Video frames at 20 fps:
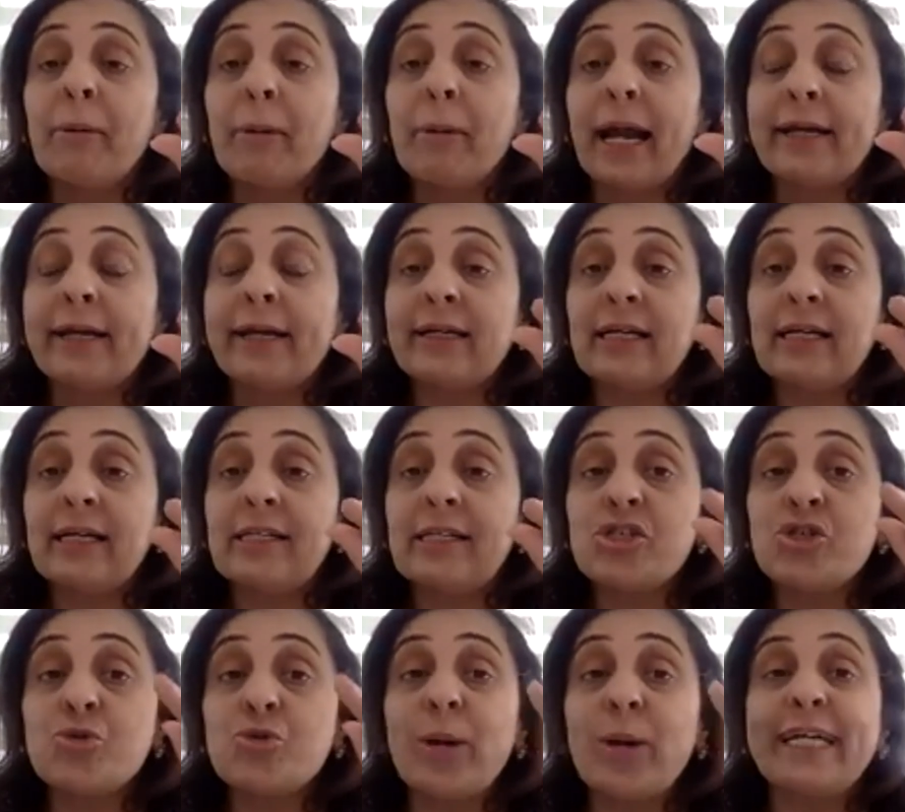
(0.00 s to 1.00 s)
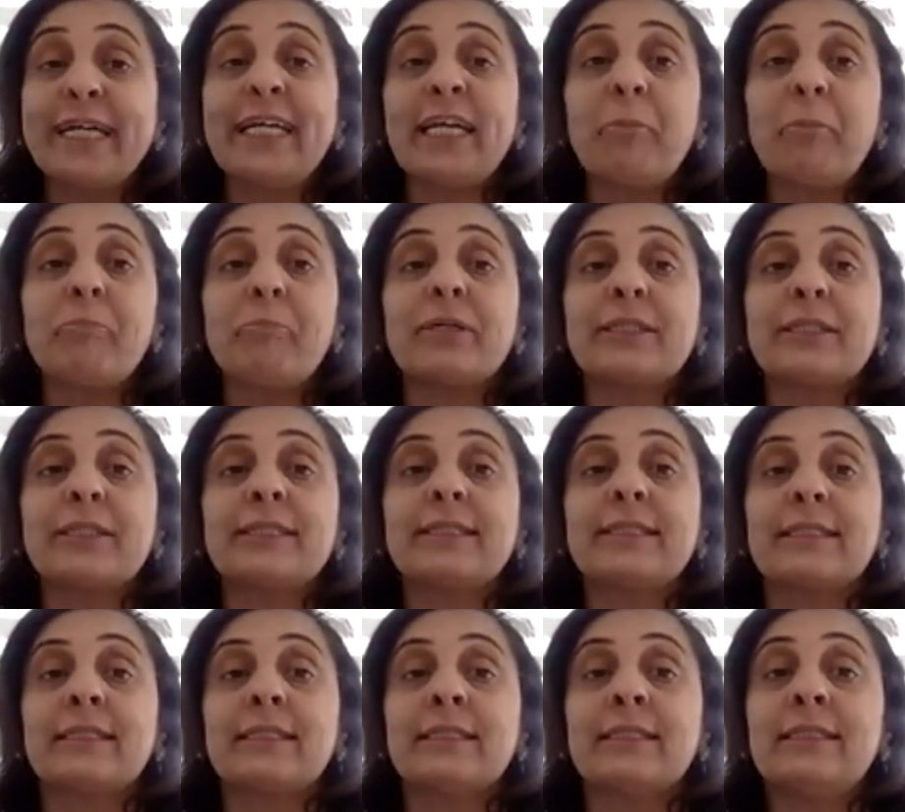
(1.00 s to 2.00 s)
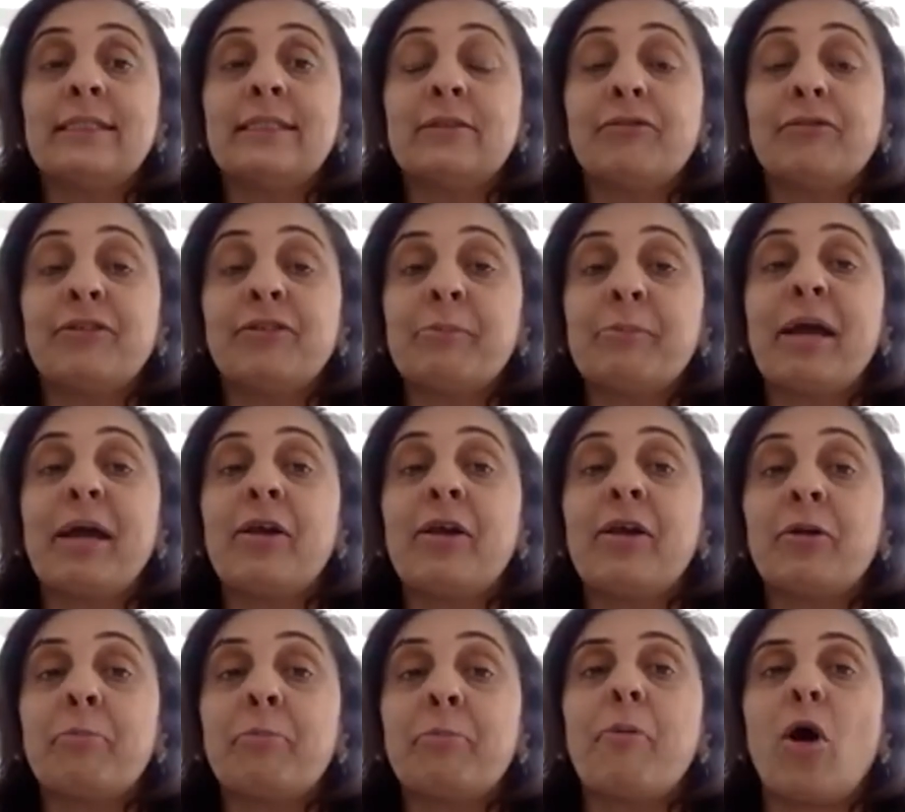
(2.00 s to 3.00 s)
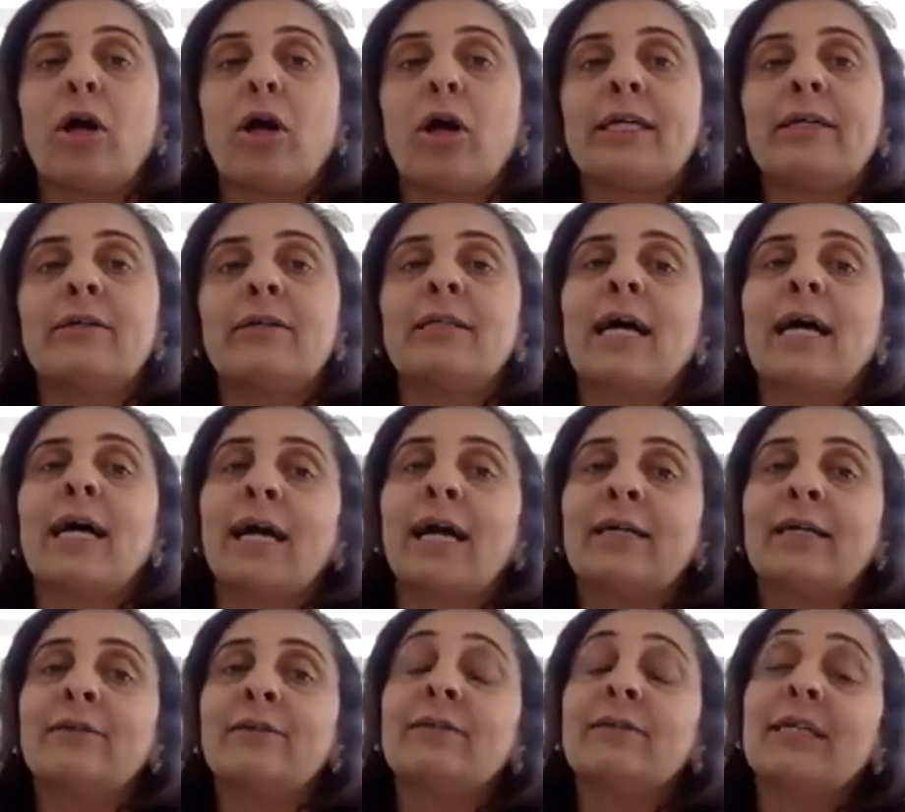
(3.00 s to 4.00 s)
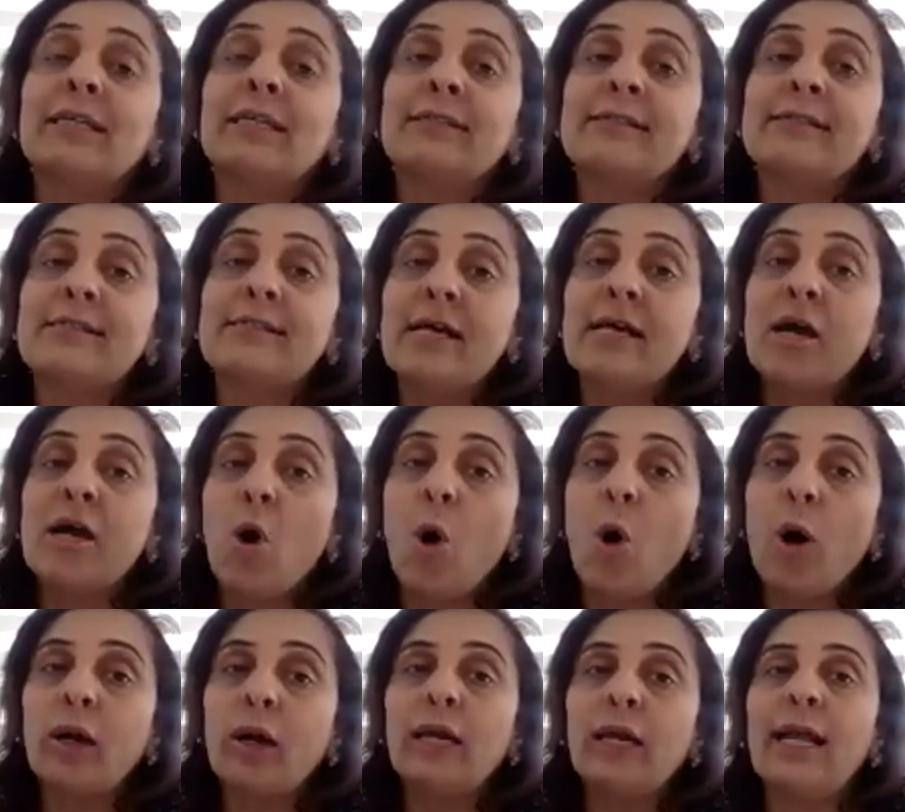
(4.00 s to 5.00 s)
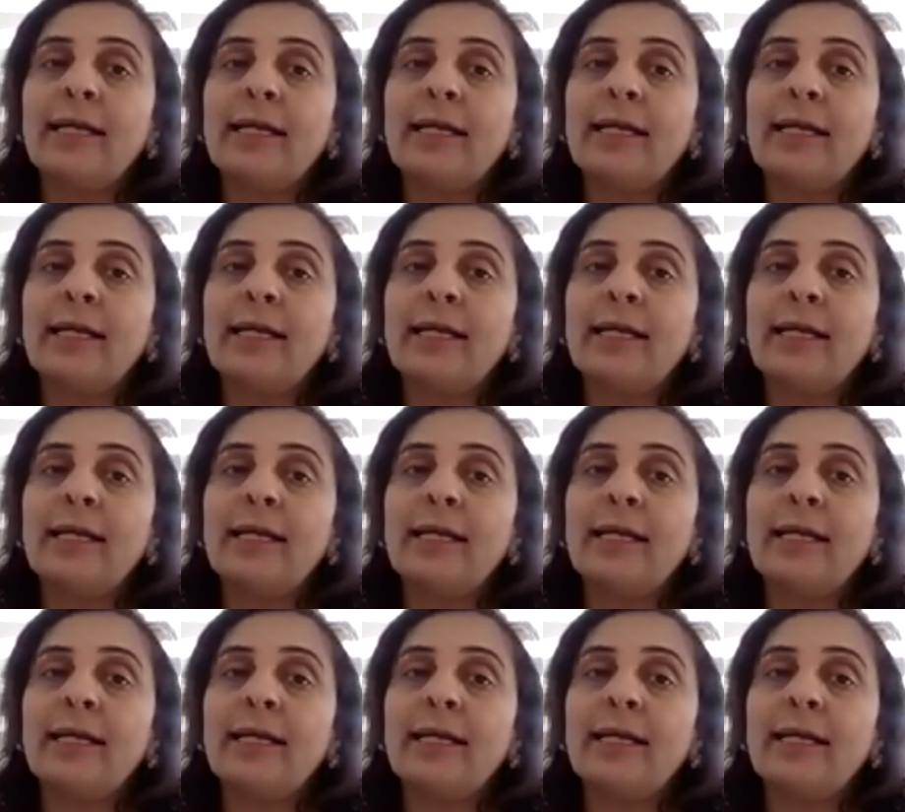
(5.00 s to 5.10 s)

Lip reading: at least 20% women reported that this online